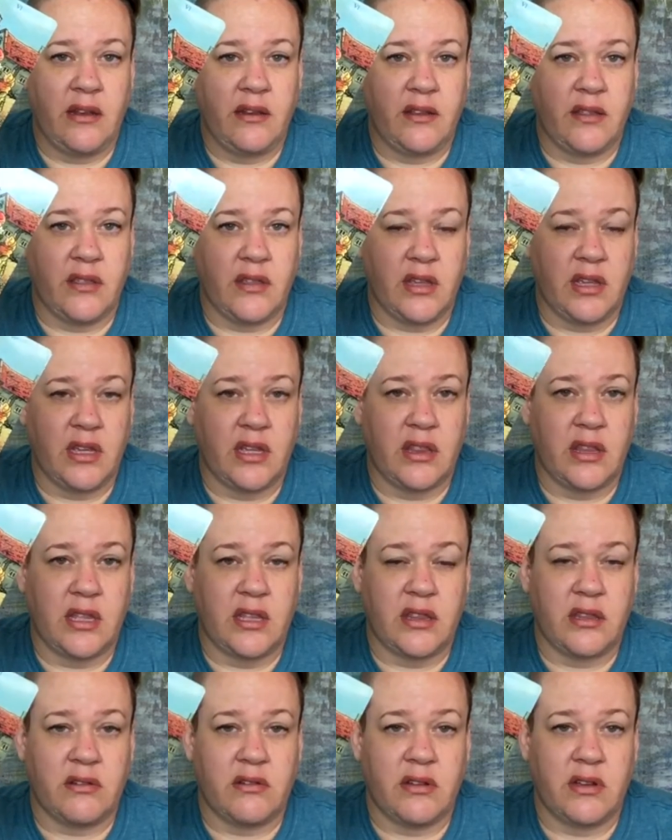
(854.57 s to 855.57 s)
to thinking
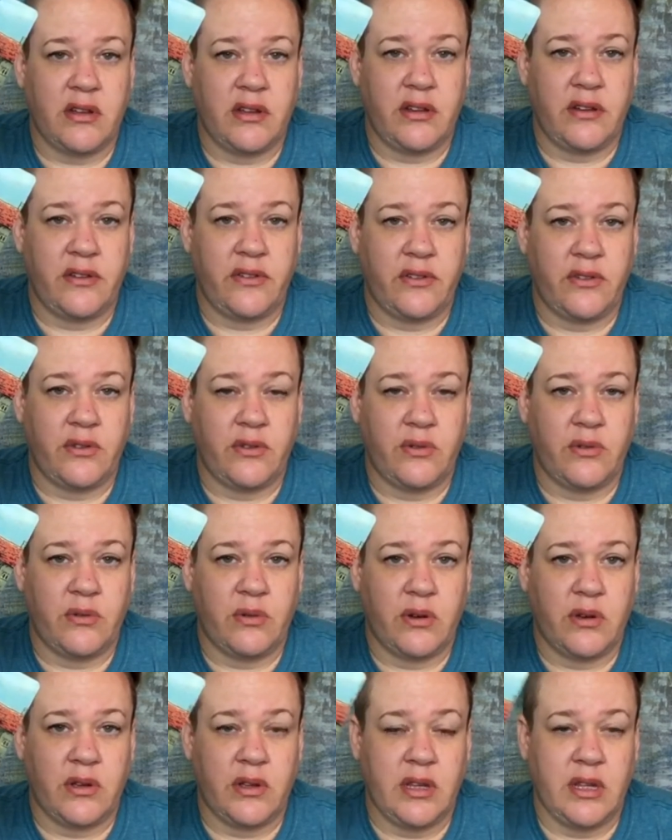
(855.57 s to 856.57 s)
that they're going to,
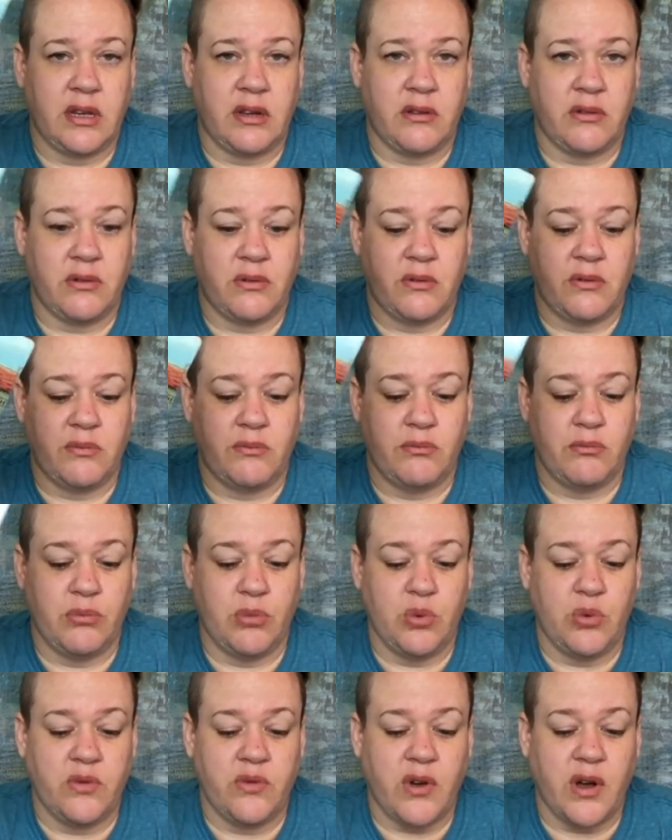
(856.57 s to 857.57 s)

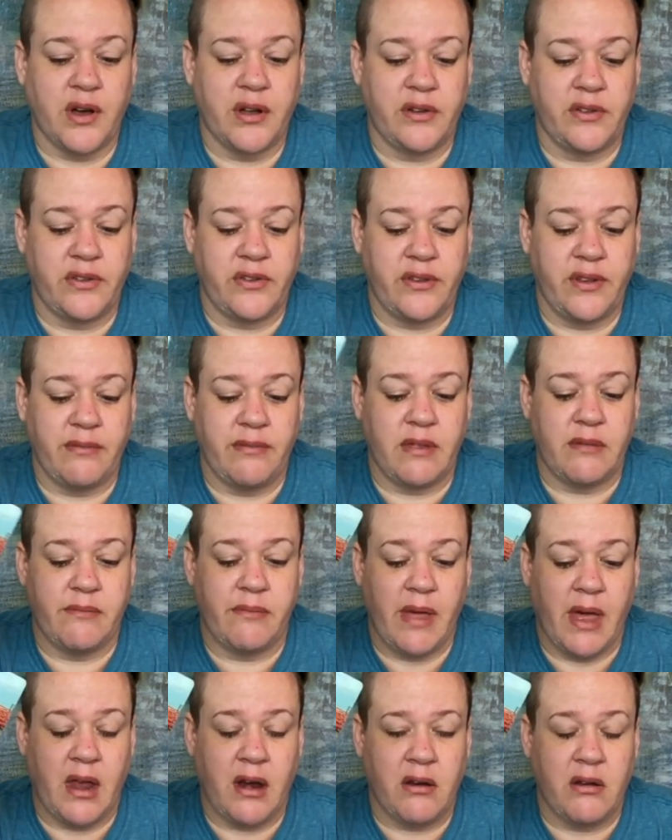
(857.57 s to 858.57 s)
move on to something
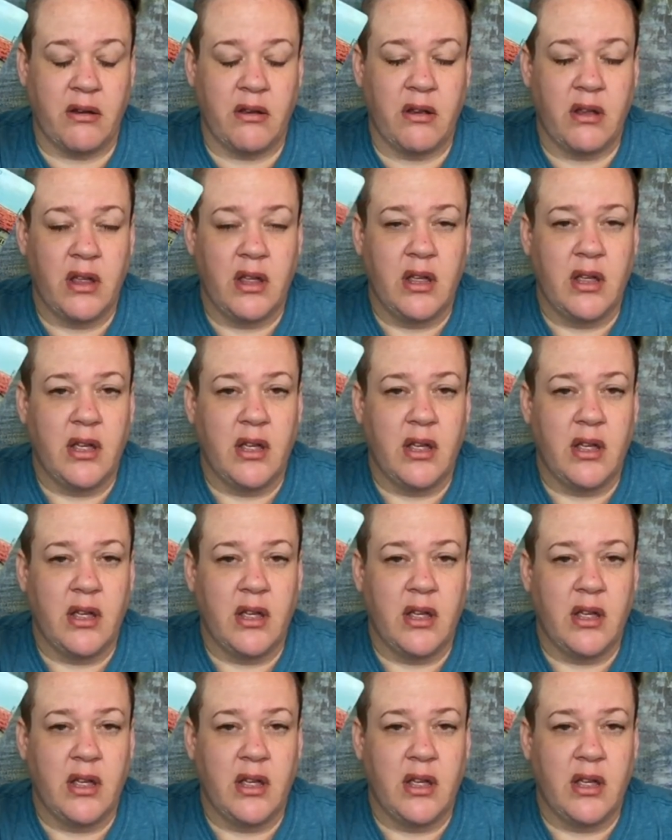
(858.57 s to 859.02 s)
better.